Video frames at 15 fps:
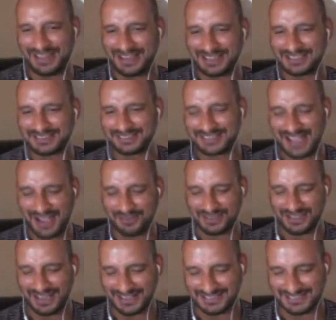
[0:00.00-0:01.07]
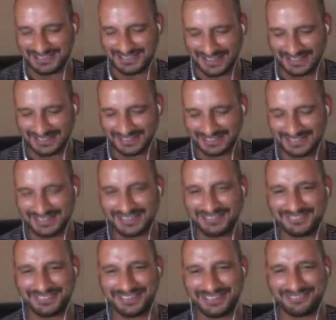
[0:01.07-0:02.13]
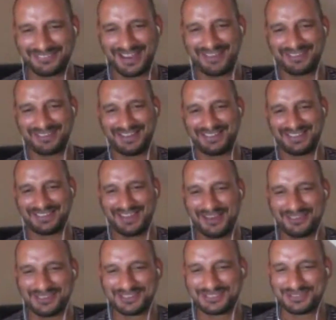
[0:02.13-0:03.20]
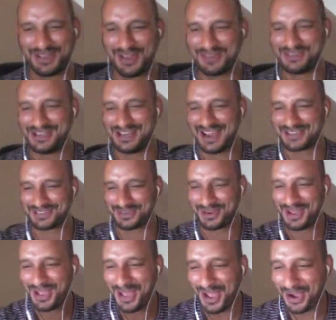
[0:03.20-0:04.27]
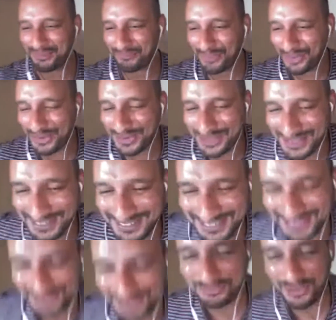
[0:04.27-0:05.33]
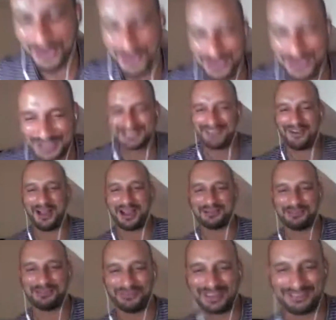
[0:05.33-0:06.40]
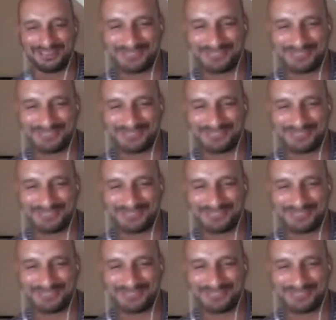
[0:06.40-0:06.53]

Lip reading: little calculator thing, the little calculator thing that only has a word at a time or whatever it